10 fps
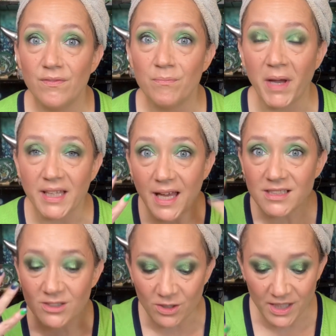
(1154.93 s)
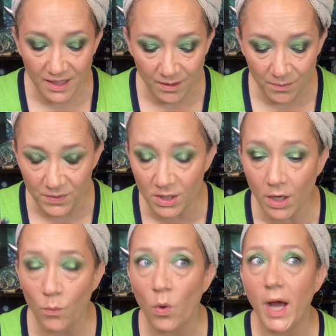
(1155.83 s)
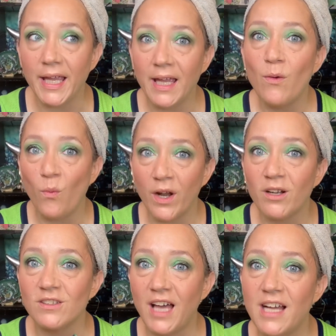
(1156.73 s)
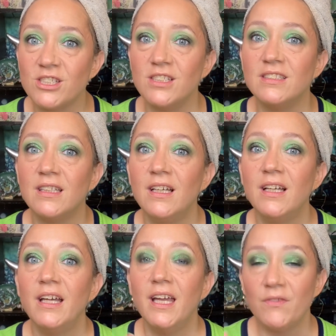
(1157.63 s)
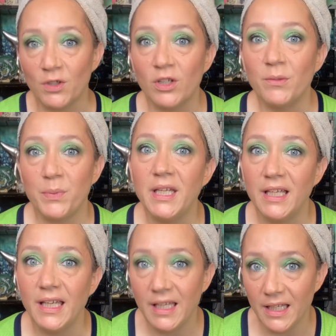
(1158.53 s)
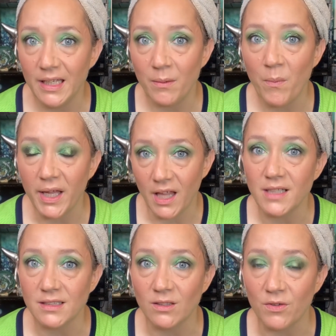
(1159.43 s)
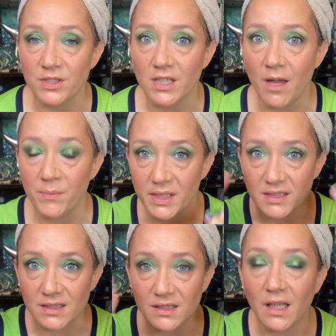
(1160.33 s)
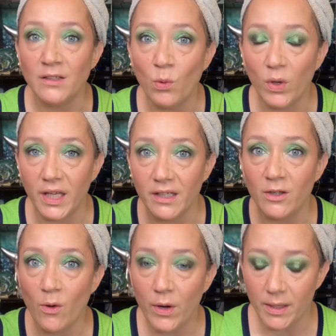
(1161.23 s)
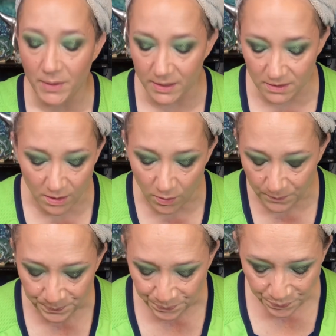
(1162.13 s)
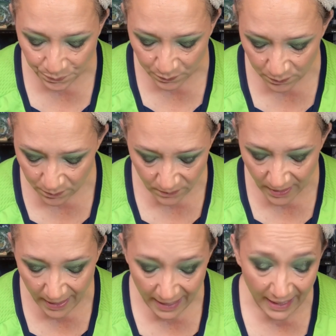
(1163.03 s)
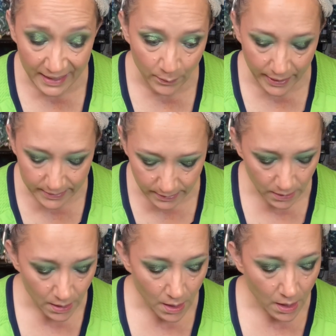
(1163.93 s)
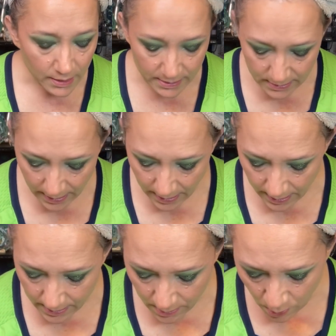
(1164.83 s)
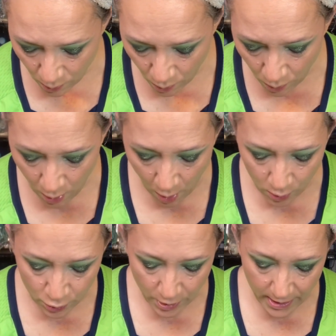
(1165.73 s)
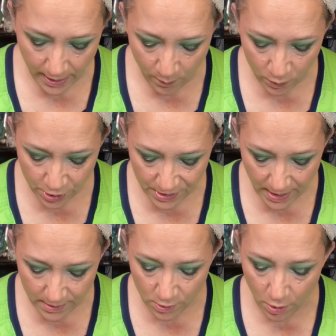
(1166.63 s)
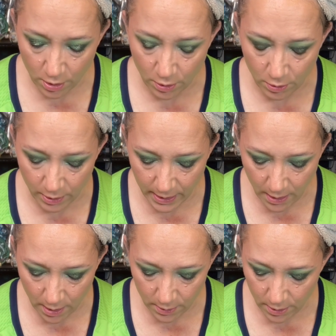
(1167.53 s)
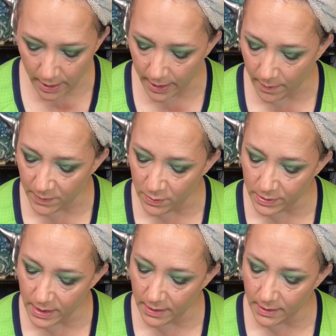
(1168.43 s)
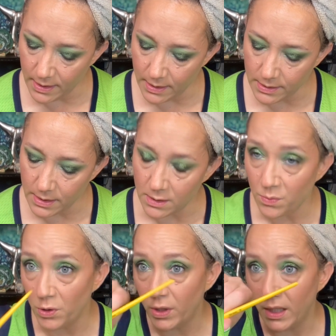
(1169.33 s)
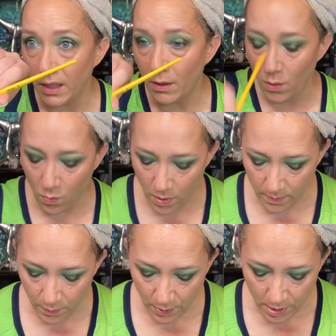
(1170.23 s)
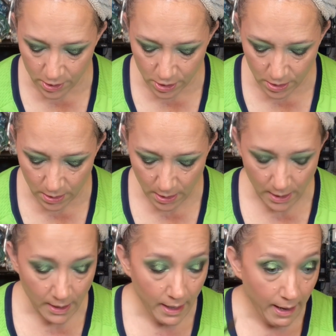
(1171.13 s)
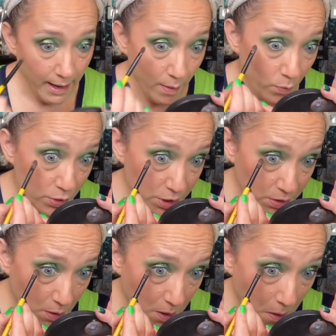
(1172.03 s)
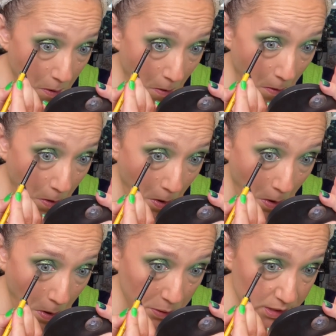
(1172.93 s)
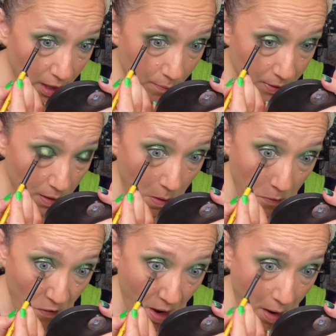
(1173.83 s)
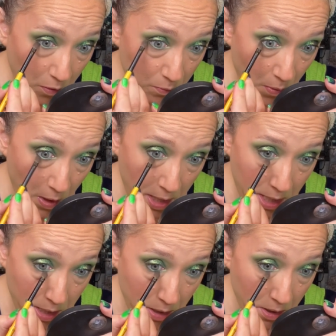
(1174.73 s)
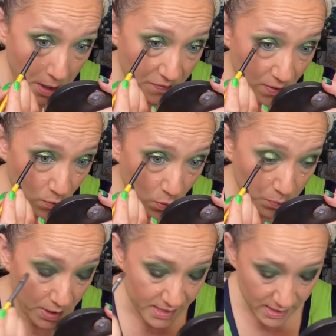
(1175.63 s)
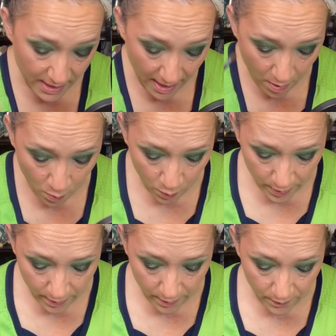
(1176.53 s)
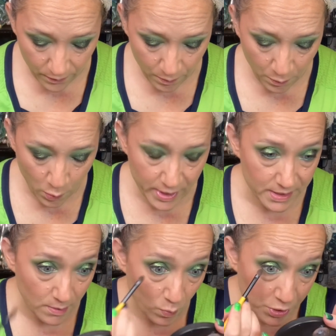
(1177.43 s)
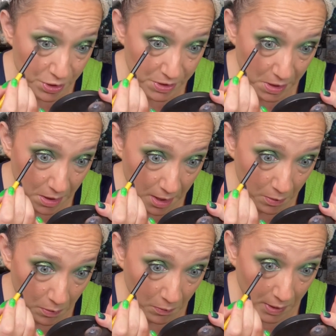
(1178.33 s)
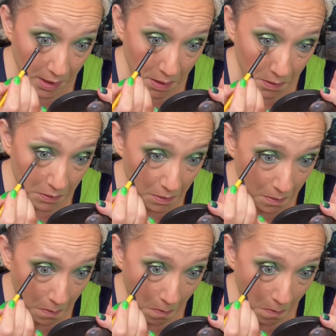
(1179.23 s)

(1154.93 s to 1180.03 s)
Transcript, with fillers: my lashes are hitting them well I can't wear lashes if they're going to be hitting my glasses all the time because it's annoying, you know what I mean? So anyways, let's get into Cauldron again, which is that darker green color. And I'm using the Cindy Beauty E01 brush. And we're just going to tap it on the outer part here. And then we'll blend it out with Poison, which is the lighter green color.